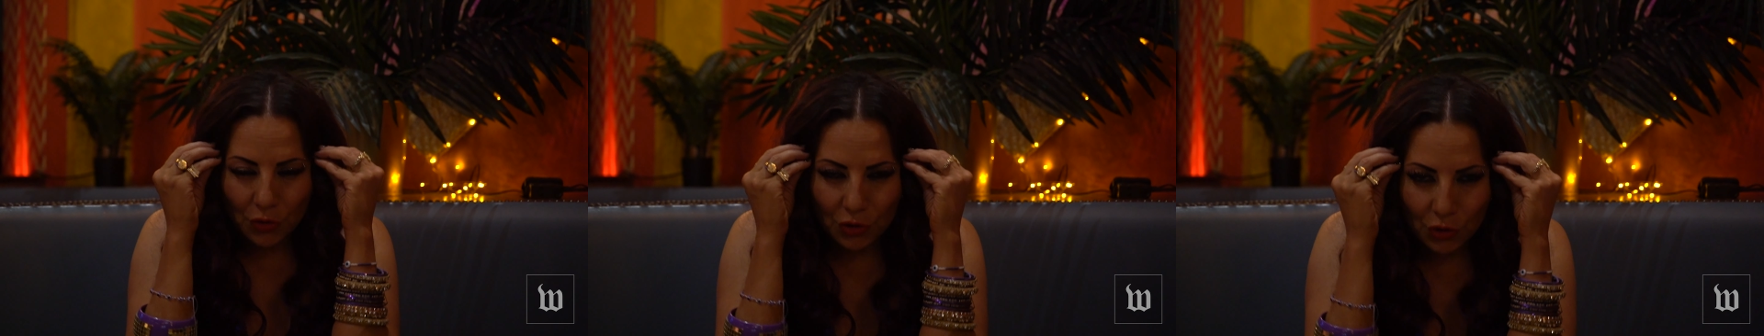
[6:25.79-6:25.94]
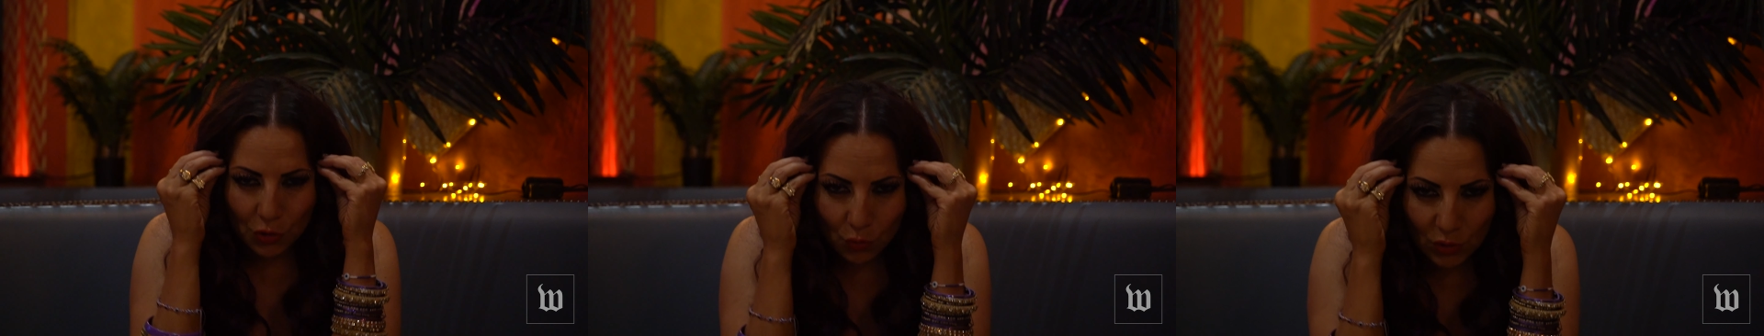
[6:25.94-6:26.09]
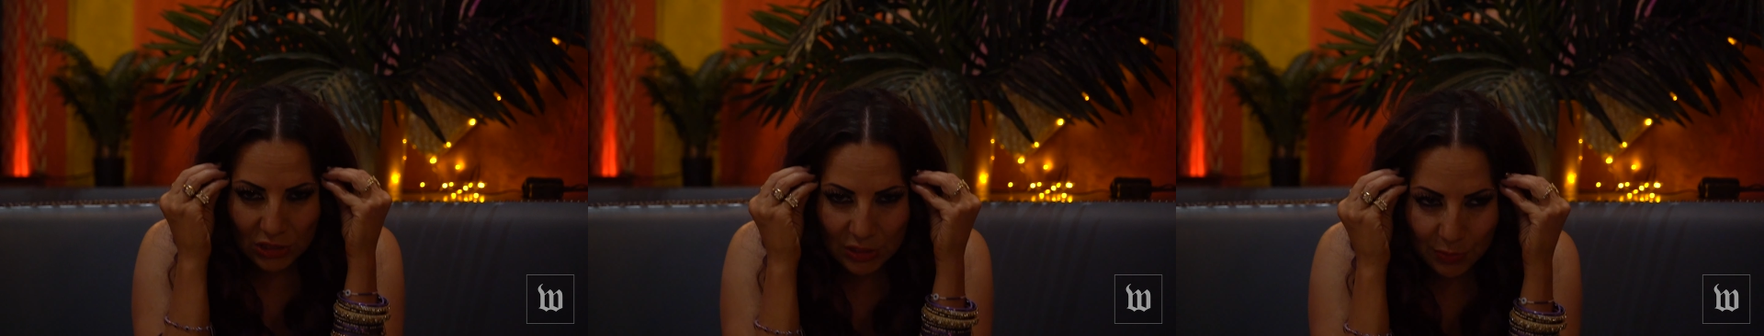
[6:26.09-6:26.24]

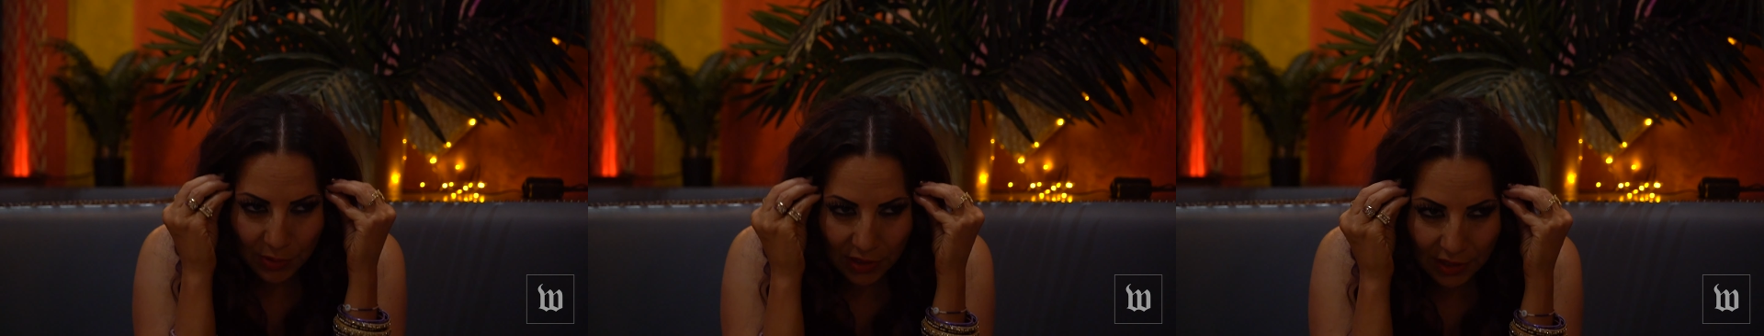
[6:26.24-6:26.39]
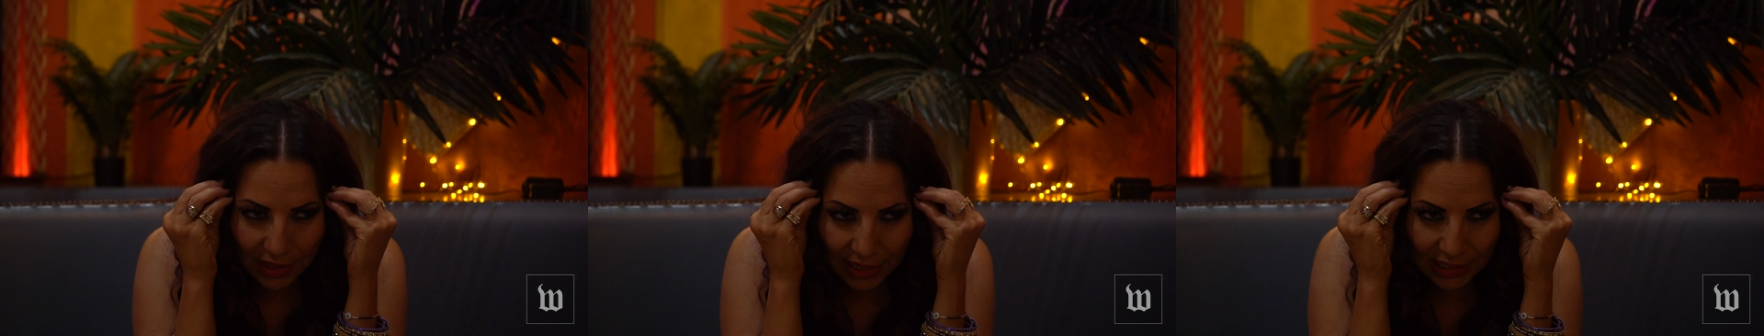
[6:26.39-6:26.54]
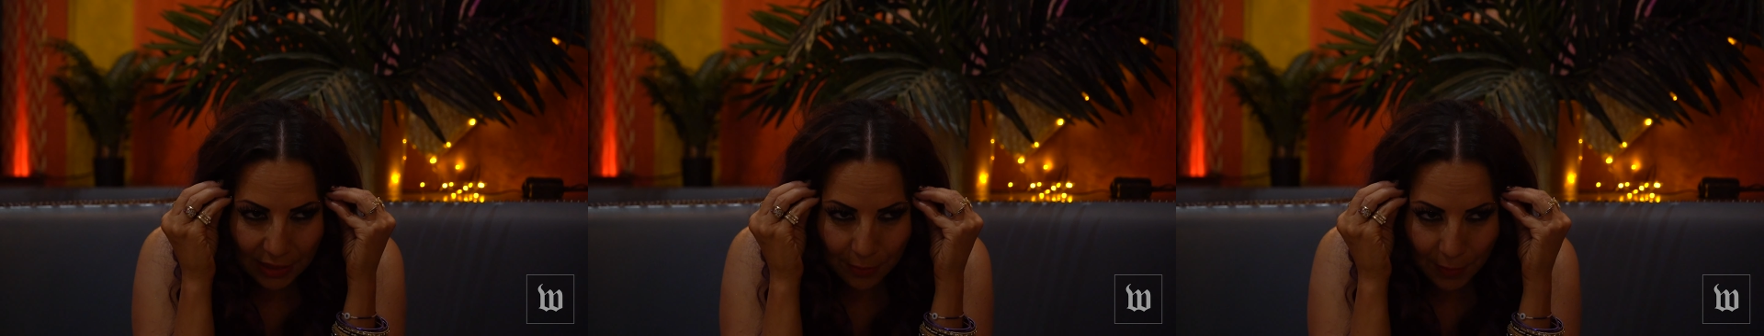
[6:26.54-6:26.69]
you what's
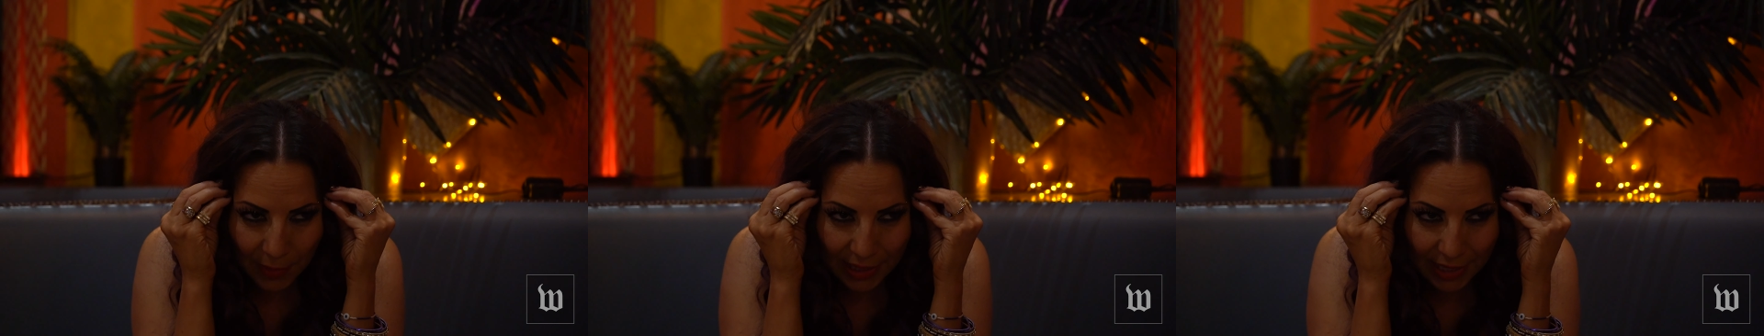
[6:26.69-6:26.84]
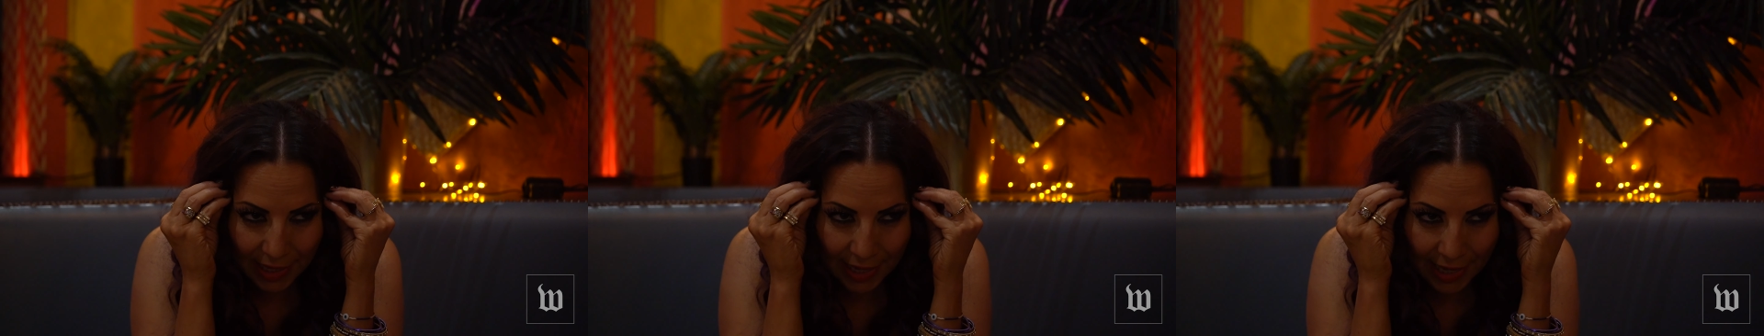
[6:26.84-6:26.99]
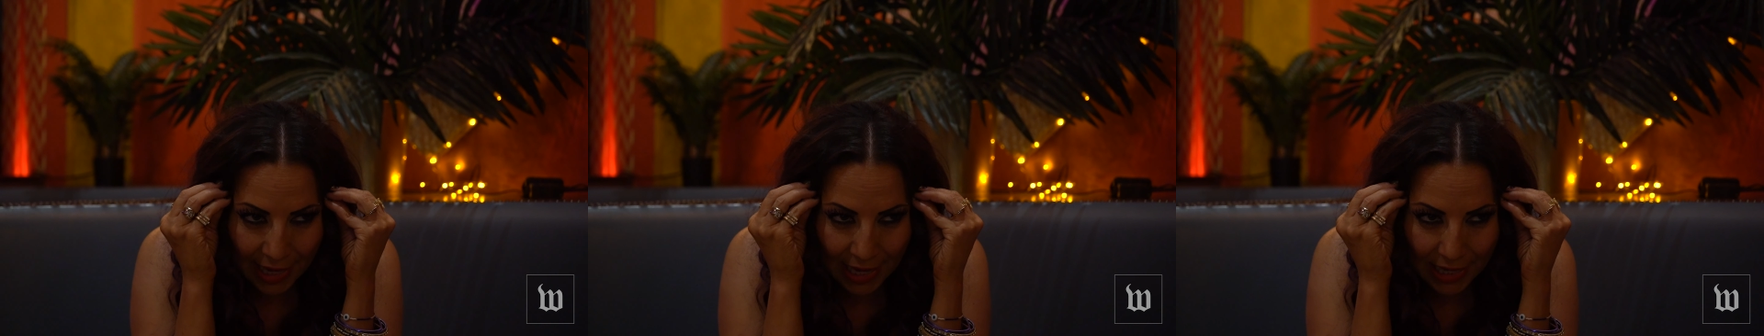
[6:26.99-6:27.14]
playing in my
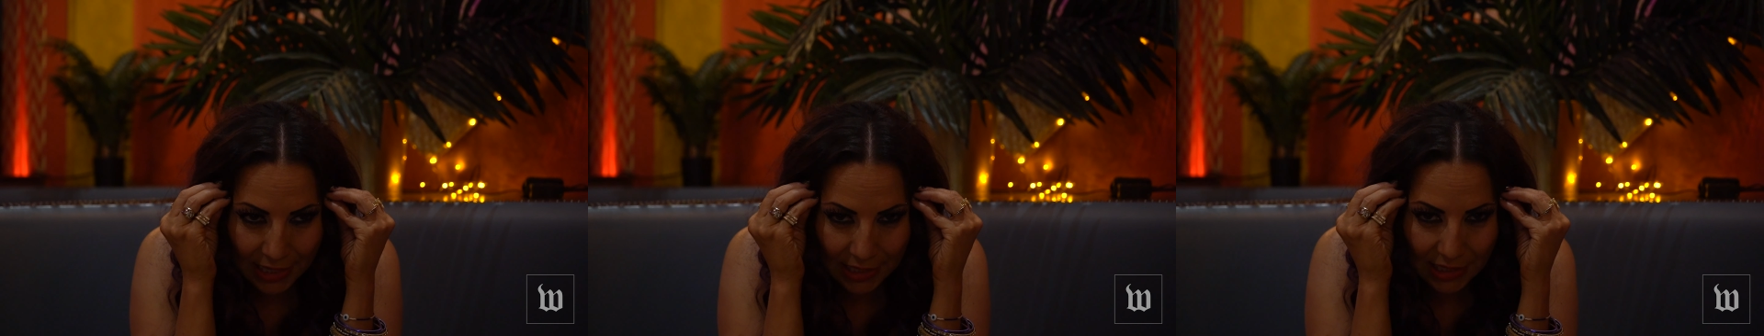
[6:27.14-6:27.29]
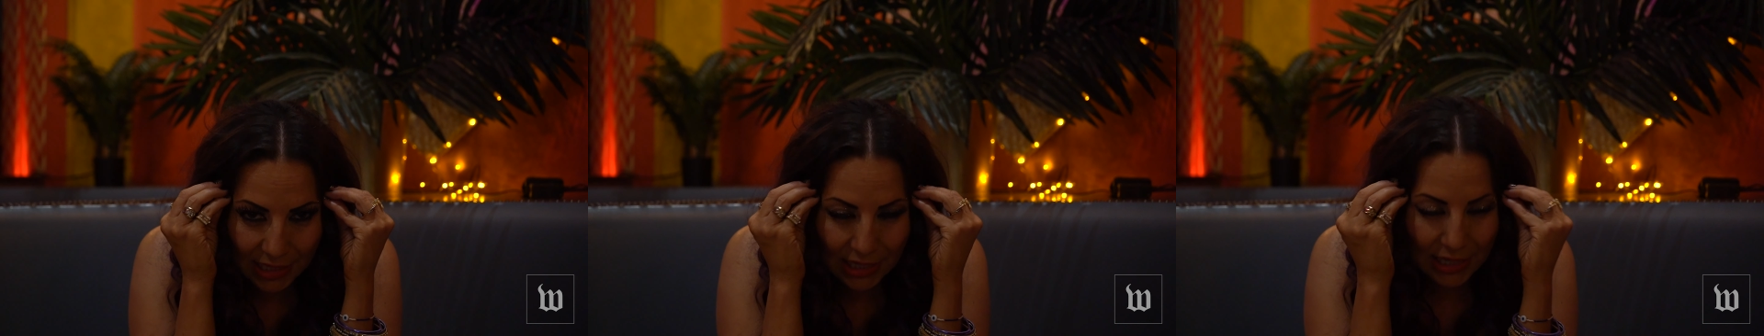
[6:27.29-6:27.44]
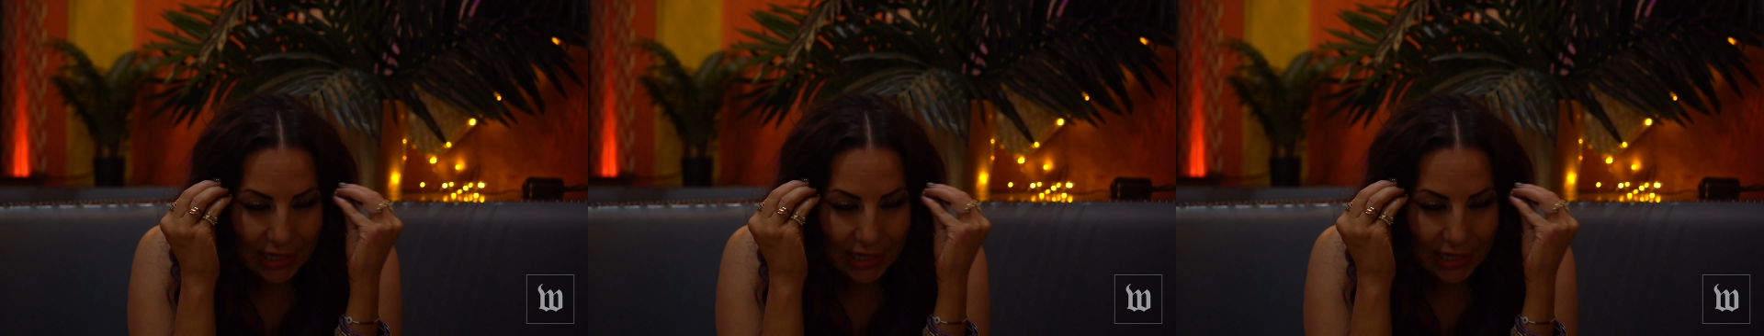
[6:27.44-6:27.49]
head,